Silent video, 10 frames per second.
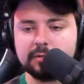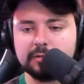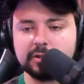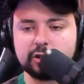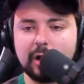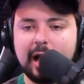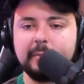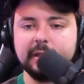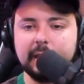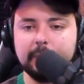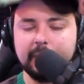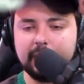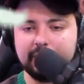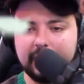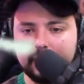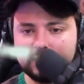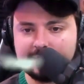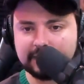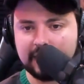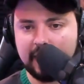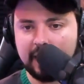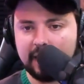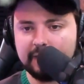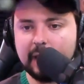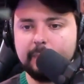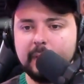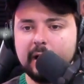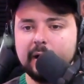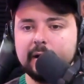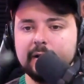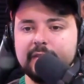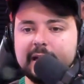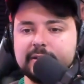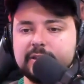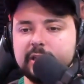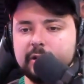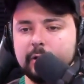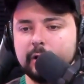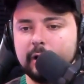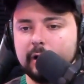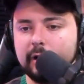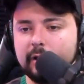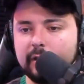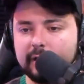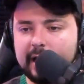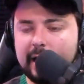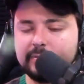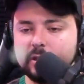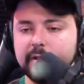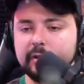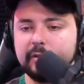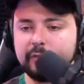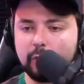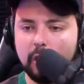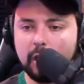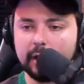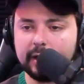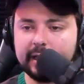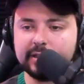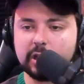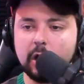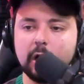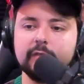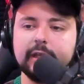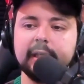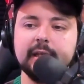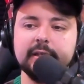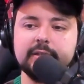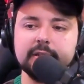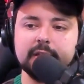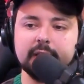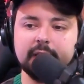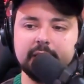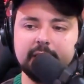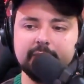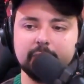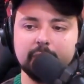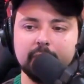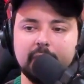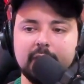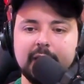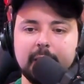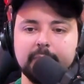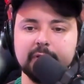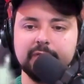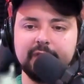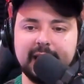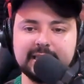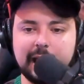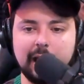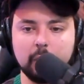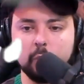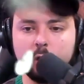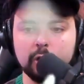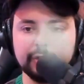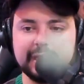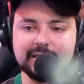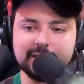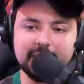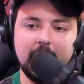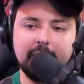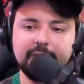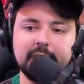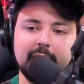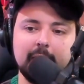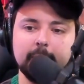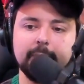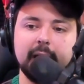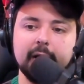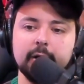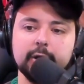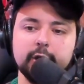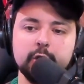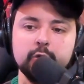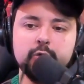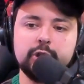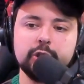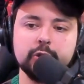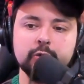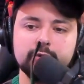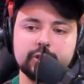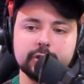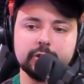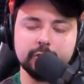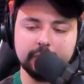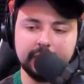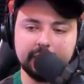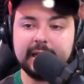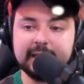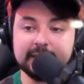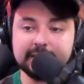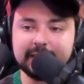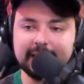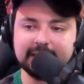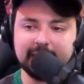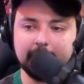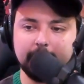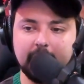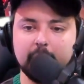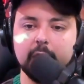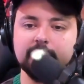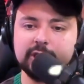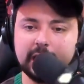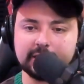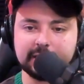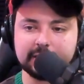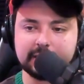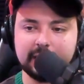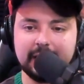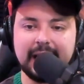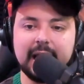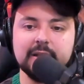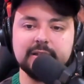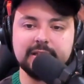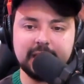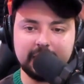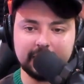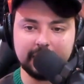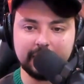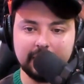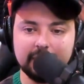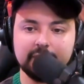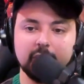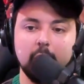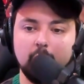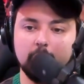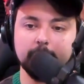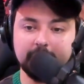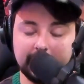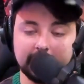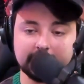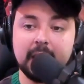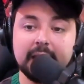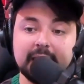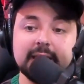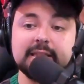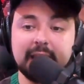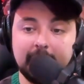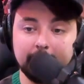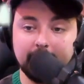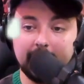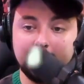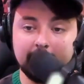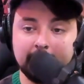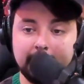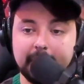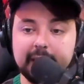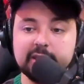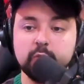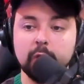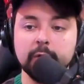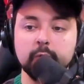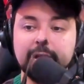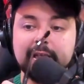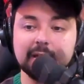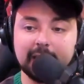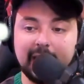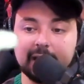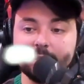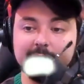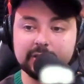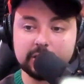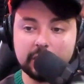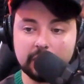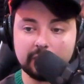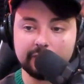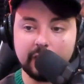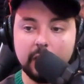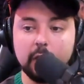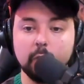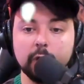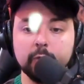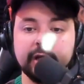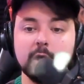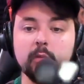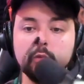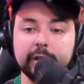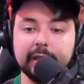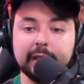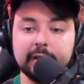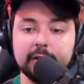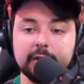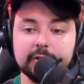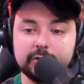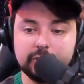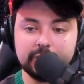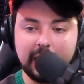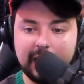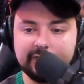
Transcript: describing the Empire of the Hand. He says, The empire that Senior Captain Thrawn is carving into the evil that pervades our world is not the empire you choose to lead. His is an empire of justice and dignity for all beings. His empire is one we gladly serve, one we are willing to die